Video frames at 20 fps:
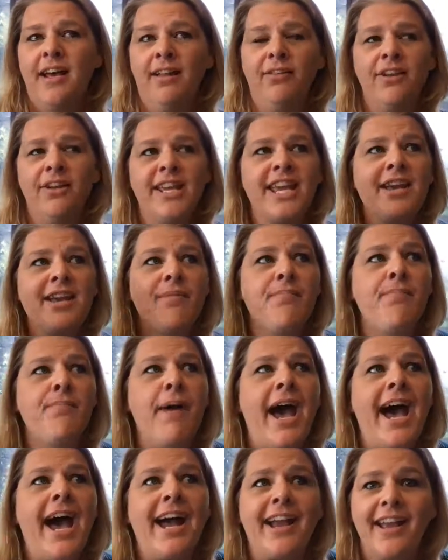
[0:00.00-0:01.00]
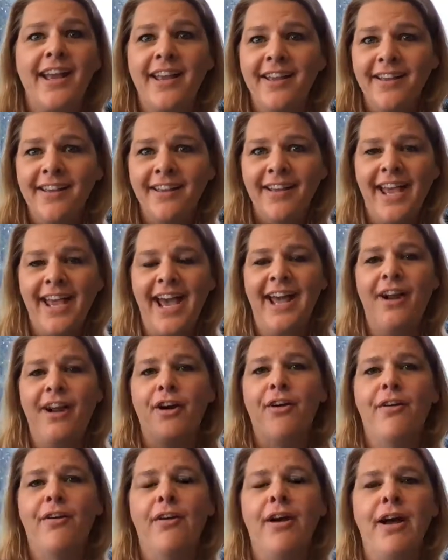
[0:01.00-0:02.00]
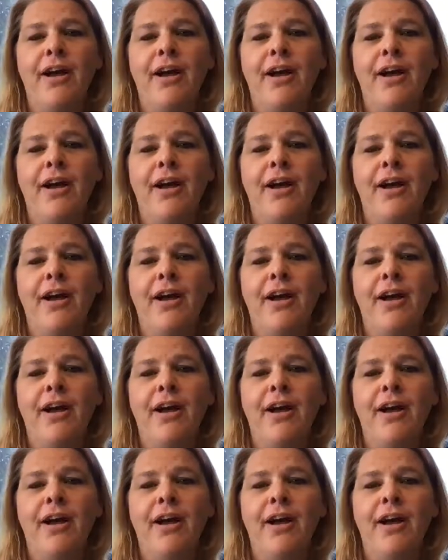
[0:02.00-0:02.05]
looking back at